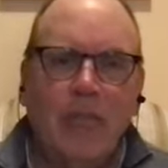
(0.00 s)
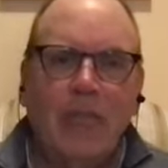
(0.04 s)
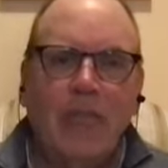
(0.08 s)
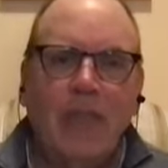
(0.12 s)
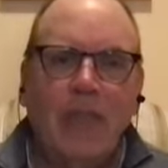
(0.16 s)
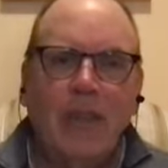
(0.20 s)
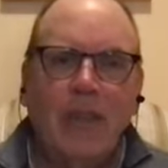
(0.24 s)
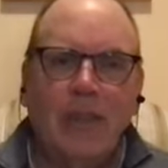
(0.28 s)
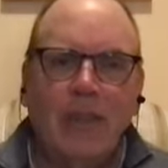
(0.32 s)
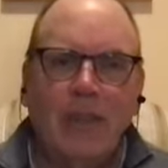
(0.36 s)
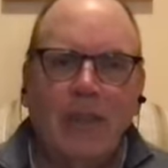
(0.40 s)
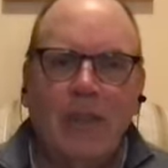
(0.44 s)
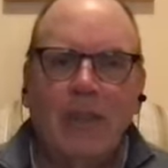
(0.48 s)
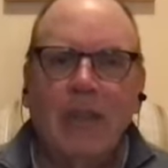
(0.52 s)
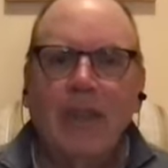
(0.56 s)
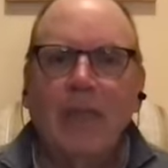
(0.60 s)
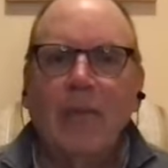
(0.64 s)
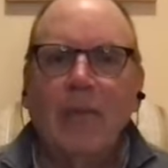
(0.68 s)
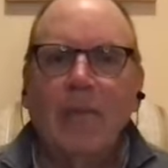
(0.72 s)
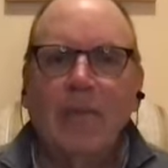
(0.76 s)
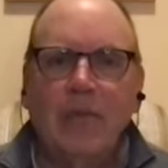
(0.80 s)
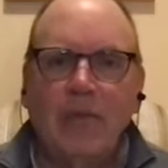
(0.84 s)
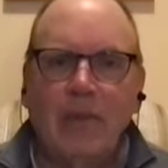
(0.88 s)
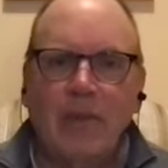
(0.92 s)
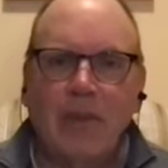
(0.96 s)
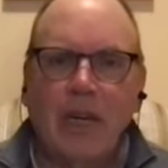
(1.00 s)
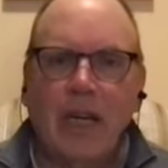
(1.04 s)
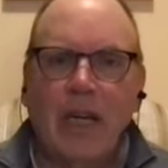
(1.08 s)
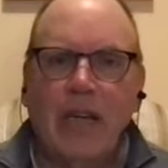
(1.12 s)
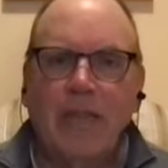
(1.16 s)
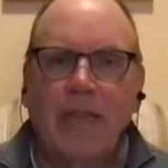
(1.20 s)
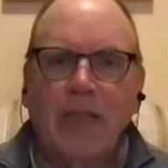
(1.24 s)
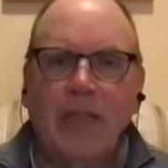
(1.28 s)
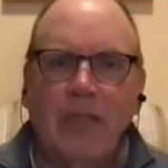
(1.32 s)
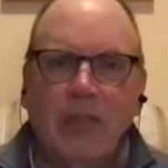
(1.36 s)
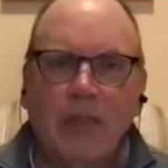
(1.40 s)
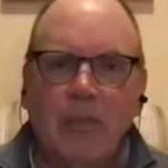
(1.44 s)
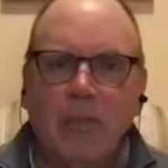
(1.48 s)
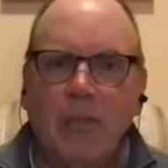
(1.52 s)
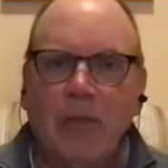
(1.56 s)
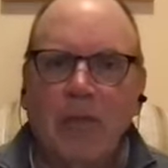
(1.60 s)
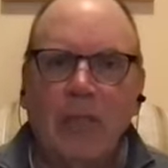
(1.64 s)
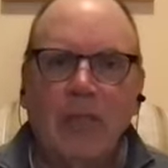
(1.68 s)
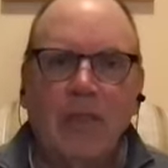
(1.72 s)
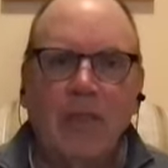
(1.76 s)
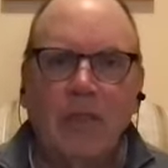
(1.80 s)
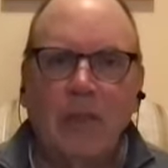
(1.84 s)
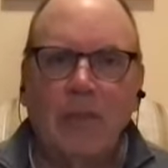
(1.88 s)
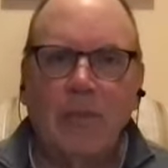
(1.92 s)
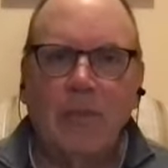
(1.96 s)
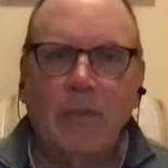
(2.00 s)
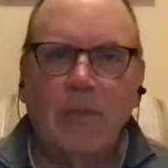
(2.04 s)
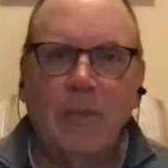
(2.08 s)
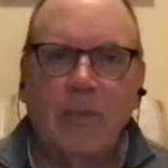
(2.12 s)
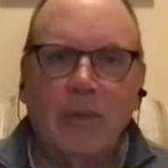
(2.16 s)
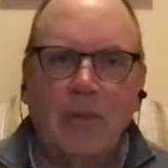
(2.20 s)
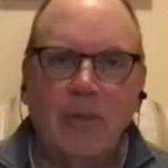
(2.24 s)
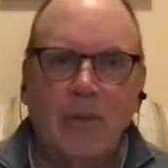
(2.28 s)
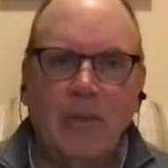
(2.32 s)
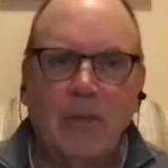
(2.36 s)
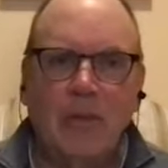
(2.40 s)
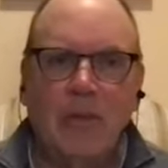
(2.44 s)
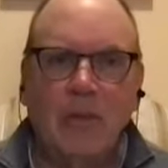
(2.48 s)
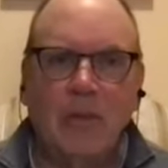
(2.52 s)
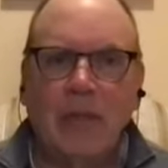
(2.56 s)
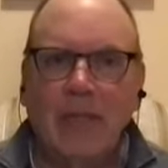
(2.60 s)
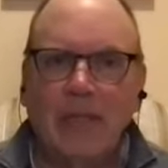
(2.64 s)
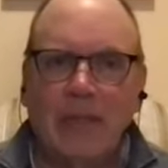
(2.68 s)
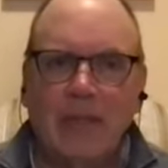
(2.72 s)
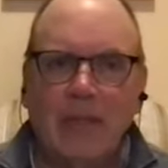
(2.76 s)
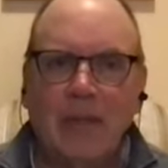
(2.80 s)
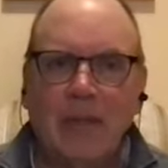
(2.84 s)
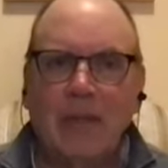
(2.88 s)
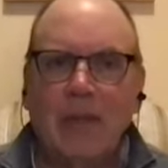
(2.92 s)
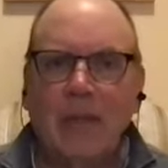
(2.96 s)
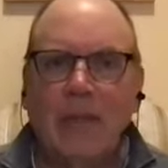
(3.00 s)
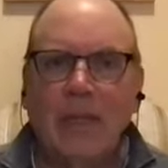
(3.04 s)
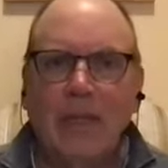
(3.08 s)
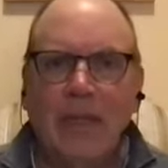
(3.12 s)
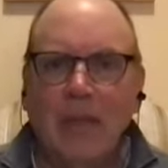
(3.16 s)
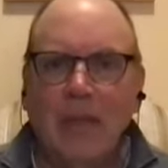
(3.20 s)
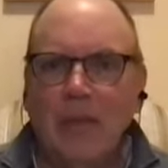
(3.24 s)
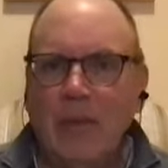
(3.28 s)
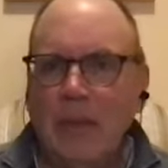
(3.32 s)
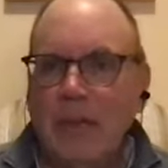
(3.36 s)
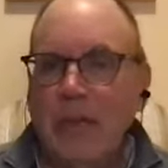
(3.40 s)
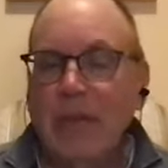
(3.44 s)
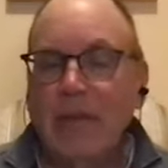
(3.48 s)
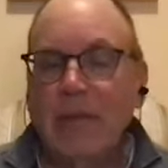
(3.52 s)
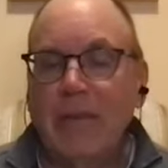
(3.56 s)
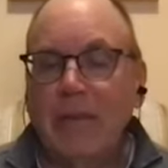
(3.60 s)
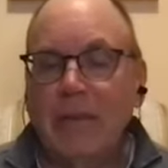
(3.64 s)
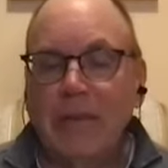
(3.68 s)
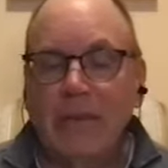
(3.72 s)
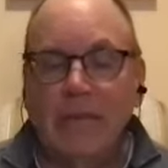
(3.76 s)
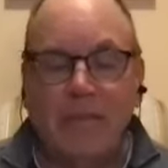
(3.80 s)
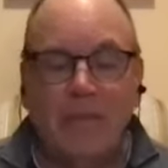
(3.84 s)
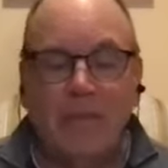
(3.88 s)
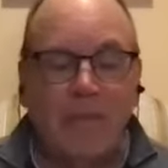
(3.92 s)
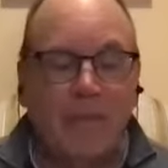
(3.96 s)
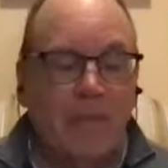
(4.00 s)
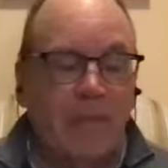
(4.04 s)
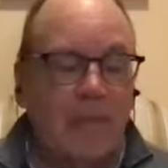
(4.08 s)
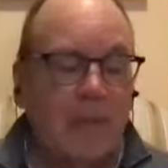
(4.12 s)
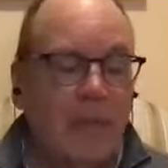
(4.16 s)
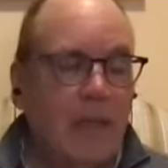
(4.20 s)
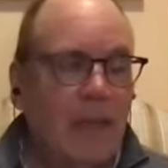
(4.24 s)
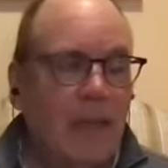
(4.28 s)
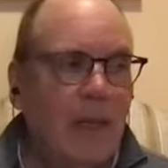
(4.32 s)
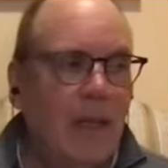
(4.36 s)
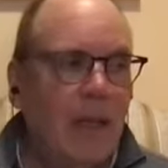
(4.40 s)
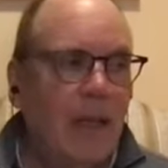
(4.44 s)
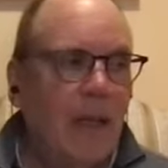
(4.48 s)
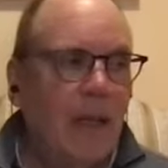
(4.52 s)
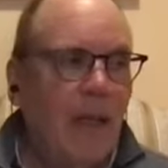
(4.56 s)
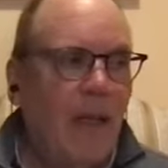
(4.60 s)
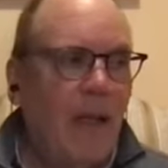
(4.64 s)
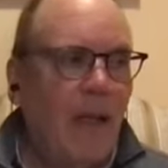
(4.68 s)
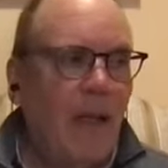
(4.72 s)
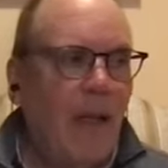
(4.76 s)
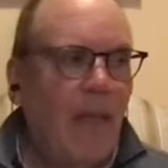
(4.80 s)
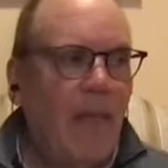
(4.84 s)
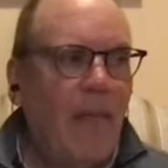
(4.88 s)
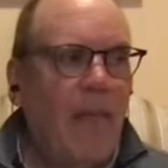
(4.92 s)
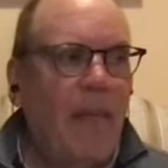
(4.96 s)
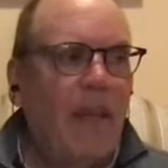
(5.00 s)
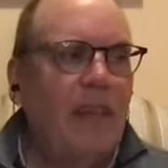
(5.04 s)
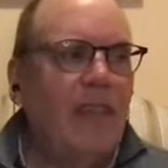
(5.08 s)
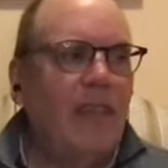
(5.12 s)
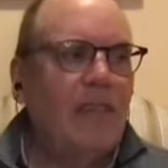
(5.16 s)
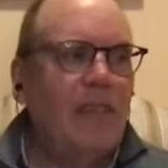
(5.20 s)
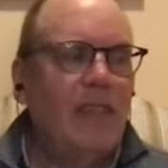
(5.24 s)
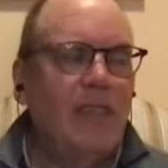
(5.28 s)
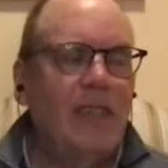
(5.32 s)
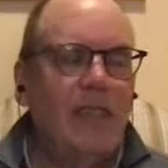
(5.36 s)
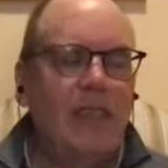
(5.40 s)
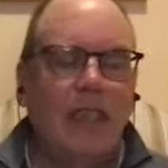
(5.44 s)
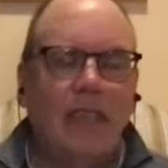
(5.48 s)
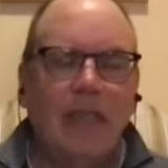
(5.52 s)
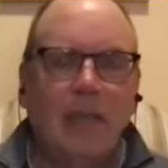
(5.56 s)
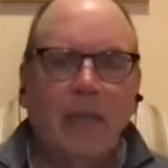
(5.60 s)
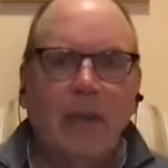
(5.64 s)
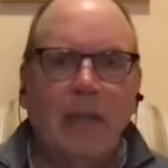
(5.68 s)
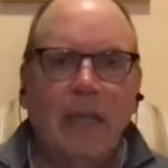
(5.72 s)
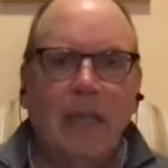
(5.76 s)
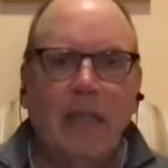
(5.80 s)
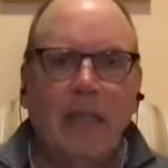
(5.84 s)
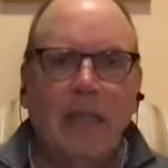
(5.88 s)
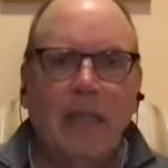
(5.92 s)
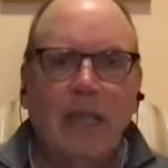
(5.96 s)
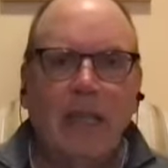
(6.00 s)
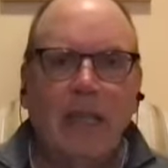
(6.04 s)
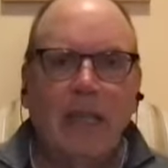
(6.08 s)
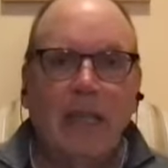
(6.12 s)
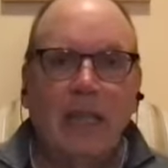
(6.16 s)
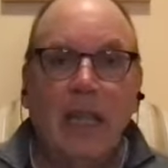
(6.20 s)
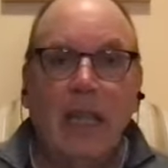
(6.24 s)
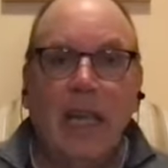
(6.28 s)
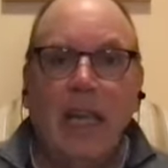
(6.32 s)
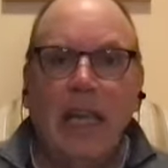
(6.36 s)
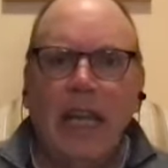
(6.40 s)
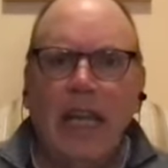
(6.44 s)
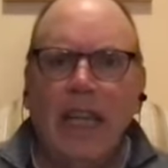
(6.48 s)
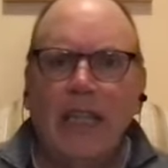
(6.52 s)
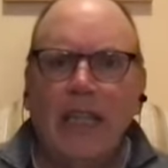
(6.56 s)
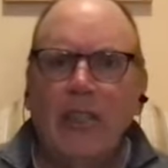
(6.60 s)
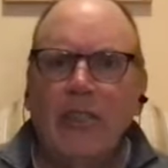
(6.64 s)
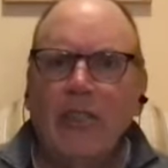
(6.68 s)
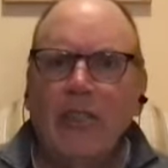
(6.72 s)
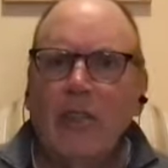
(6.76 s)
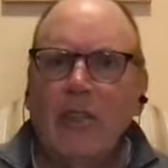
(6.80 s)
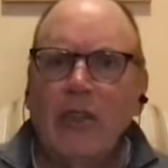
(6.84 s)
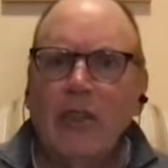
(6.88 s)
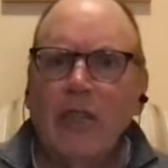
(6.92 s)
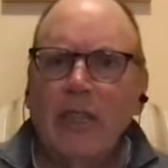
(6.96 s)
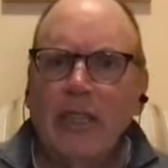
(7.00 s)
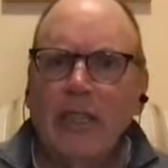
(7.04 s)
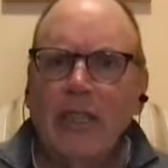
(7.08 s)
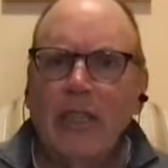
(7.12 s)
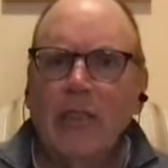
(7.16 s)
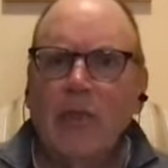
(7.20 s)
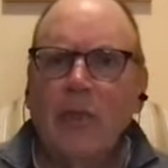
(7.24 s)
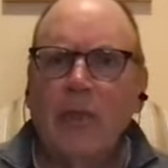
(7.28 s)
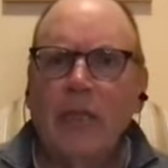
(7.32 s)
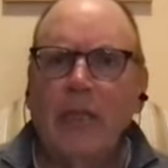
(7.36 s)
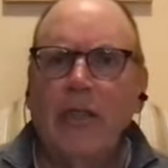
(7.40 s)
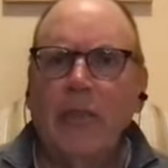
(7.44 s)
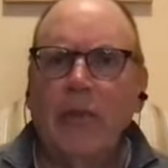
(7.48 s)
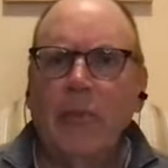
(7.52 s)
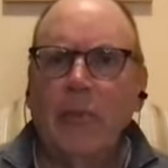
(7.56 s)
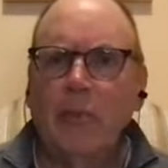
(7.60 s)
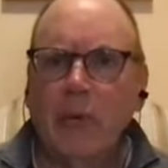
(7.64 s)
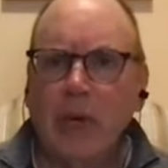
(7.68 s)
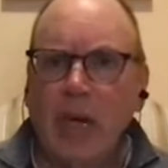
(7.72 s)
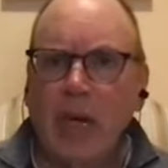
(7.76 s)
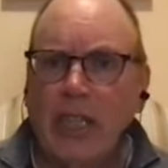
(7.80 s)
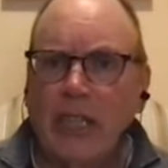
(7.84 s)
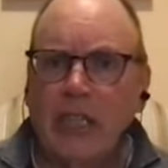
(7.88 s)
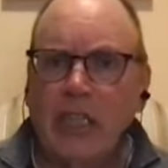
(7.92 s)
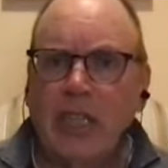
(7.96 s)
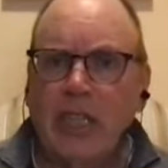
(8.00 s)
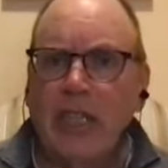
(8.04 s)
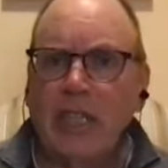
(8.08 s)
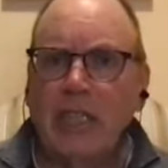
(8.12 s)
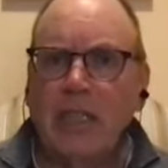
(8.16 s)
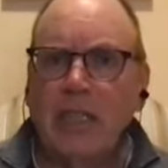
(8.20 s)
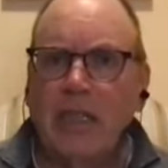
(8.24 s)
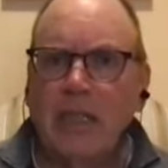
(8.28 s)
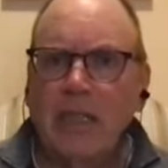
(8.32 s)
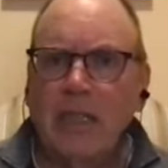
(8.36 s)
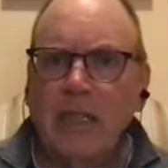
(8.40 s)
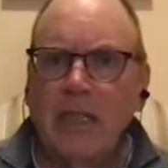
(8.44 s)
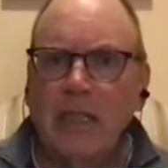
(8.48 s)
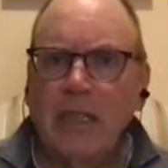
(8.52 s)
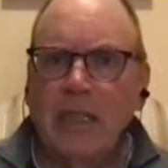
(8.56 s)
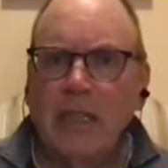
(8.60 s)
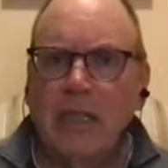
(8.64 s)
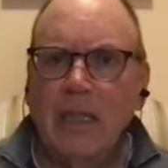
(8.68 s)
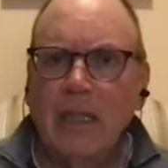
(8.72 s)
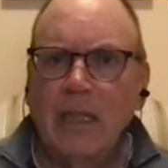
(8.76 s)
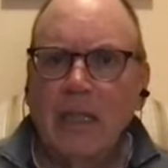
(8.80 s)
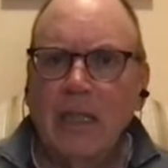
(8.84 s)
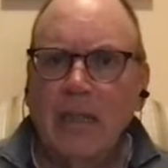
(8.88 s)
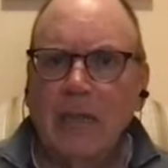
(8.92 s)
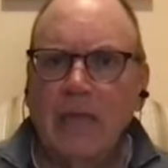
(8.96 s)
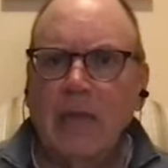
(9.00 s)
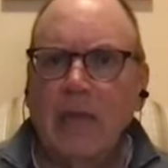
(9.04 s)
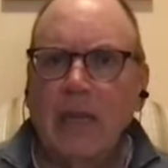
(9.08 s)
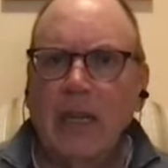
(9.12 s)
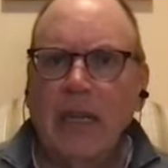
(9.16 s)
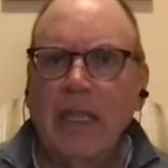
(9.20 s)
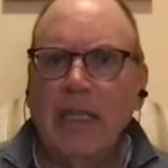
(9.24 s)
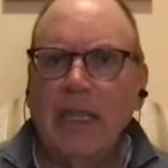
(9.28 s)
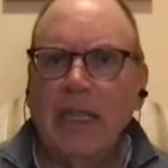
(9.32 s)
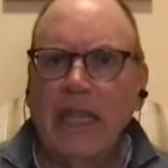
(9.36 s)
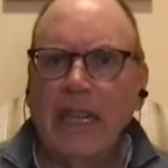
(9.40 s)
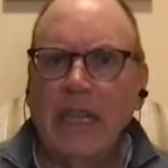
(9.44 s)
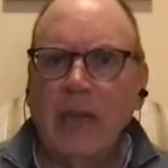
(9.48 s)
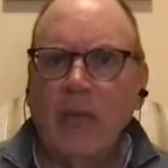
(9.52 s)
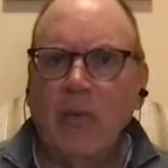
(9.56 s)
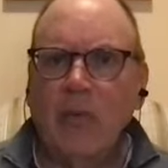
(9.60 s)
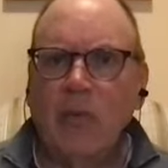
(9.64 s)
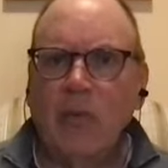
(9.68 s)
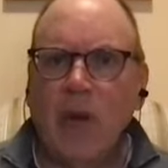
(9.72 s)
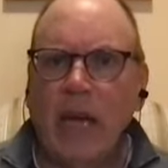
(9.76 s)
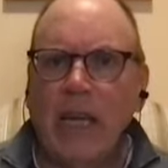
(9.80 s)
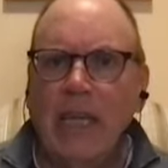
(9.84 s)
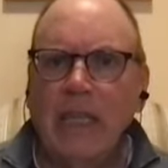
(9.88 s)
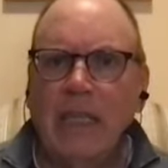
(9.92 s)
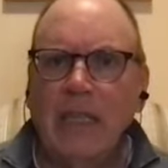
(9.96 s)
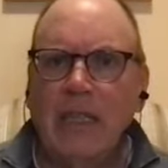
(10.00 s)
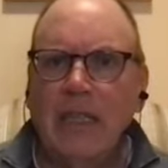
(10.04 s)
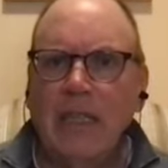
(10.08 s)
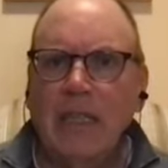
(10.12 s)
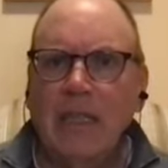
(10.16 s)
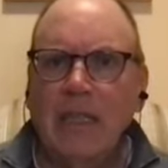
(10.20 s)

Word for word: You know, because I'm striving too much, or I'm too stressed, or whatever. And then you sit down to meditate and you turn it into another project of trying to get it right.